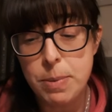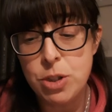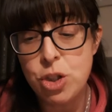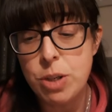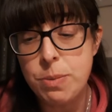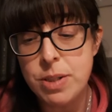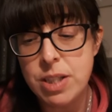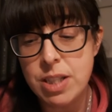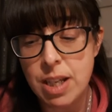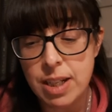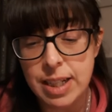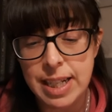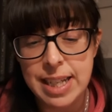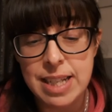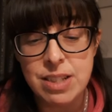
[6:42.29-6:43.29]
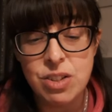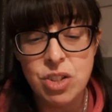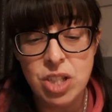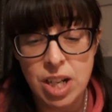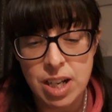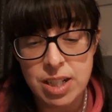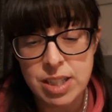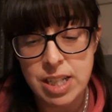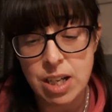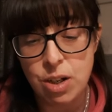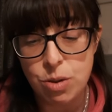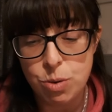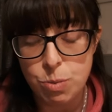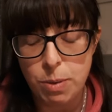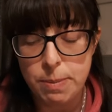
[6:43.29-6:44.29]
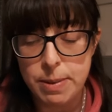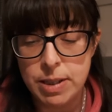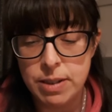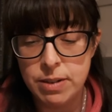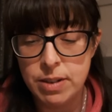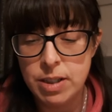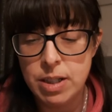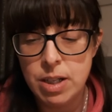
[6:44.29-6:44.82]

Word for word: but she was certainly a dirty old woman.